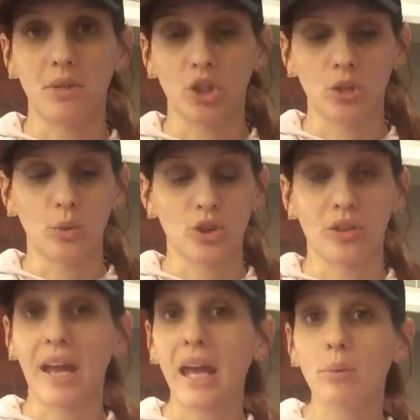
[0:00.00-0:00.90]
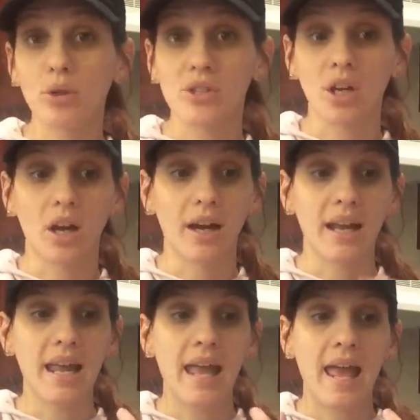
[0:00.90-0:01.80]
mentioned, which are the ham croissant
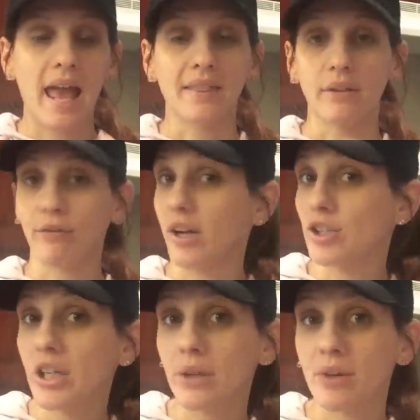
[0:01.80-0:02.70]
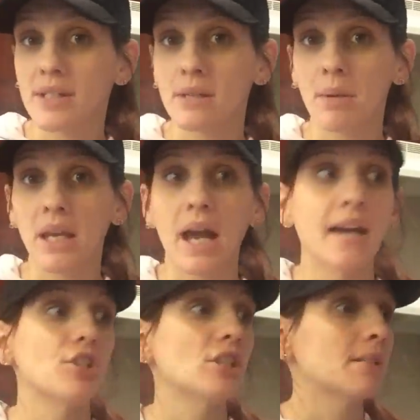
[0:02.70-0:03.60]
and the fried chicken recipe. I
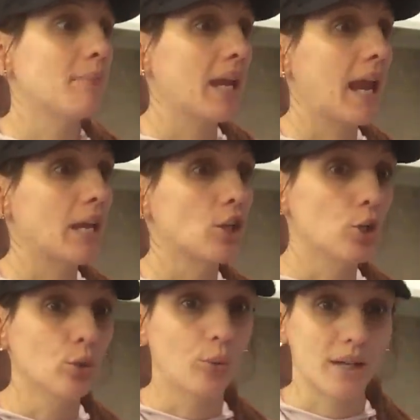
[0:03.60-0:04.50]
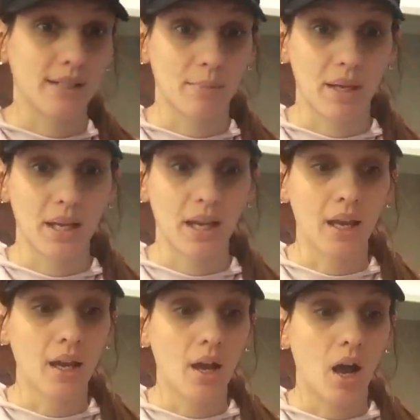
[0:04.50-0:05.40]
just made a new recipe
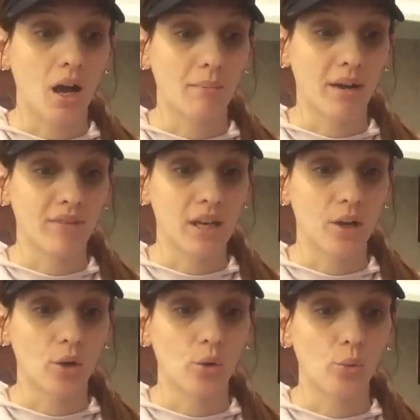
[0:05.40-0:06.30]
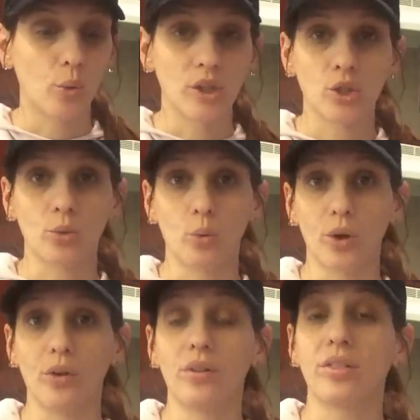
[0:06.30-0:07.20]
on my video, which
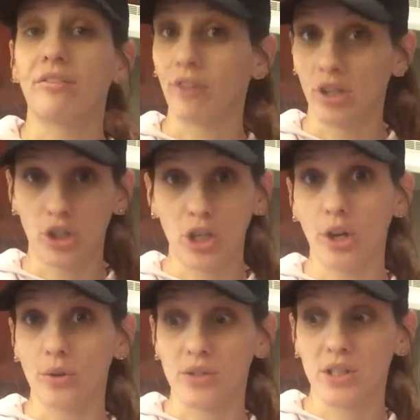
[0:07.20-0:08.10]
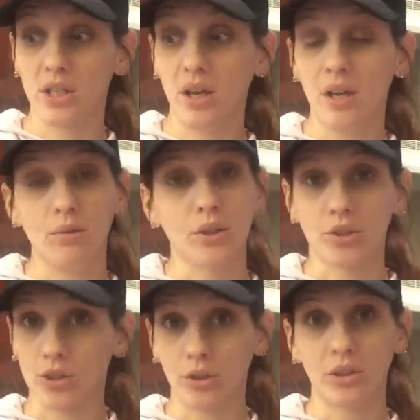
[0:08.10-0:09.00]
were the French toast, which
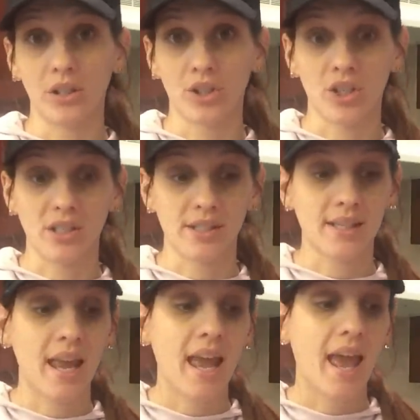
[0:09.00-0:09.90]
are so delicious.